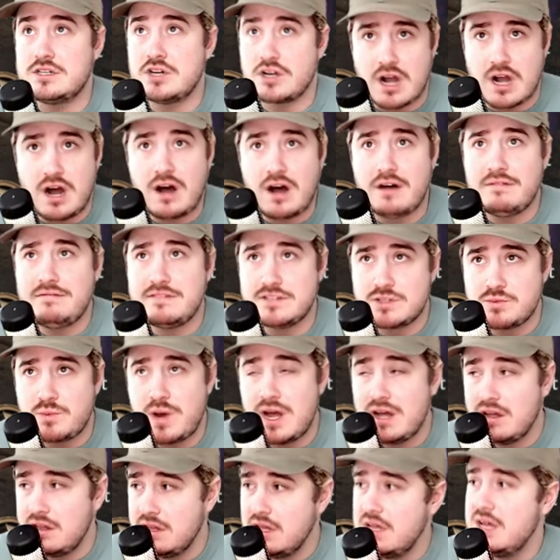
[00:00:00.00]
took off as
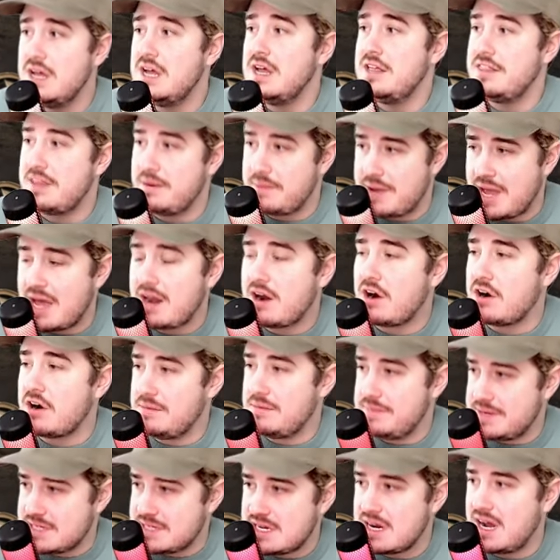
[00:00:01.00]
well. Then we had
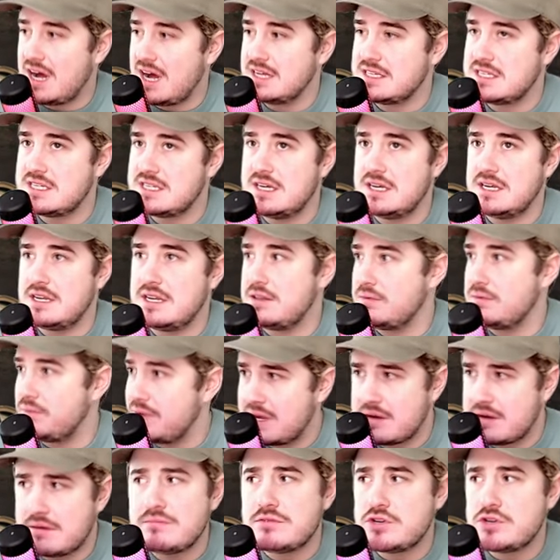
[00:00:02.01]
Artemis and Hotsit. The
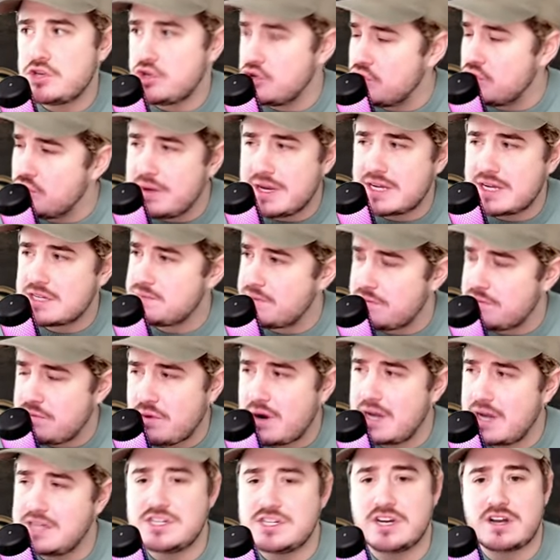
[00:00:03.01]
week, two weeks
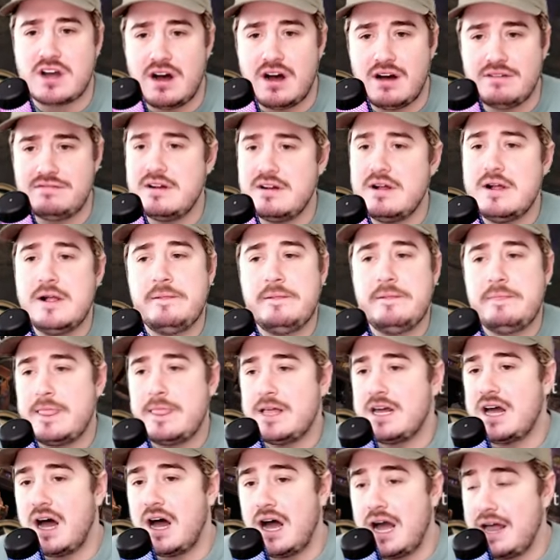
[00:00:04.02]
before I took off.
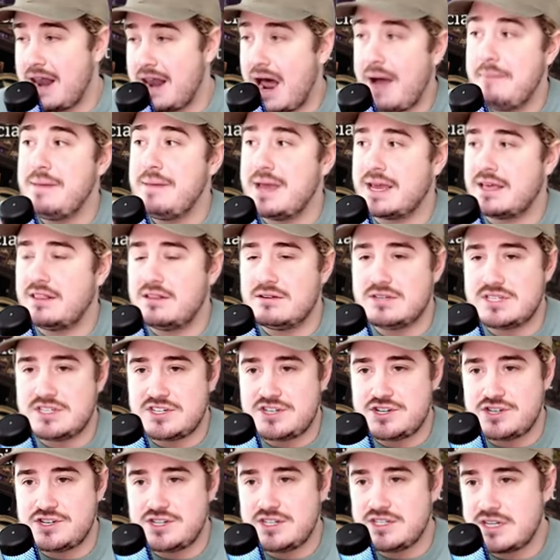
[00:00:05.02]
Uh, and I'm making those
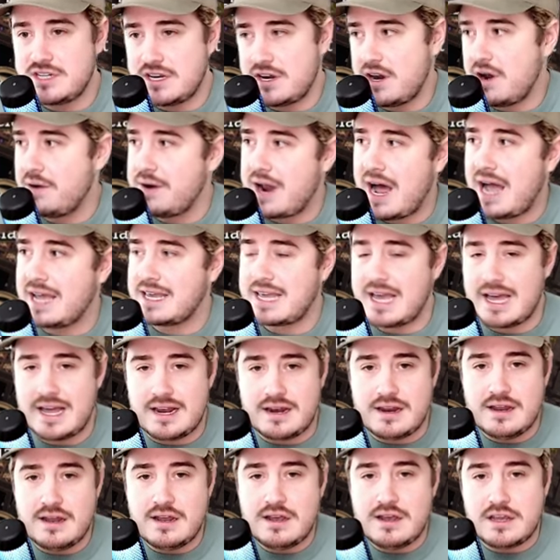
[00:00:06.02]
decisions, you know, and I
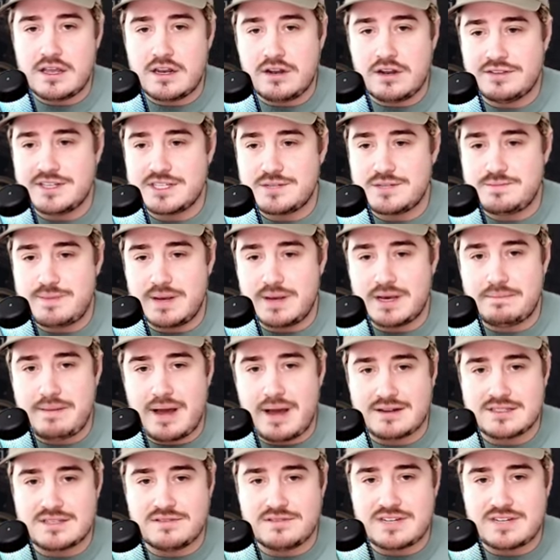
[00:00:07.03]
get, you know, these big bouts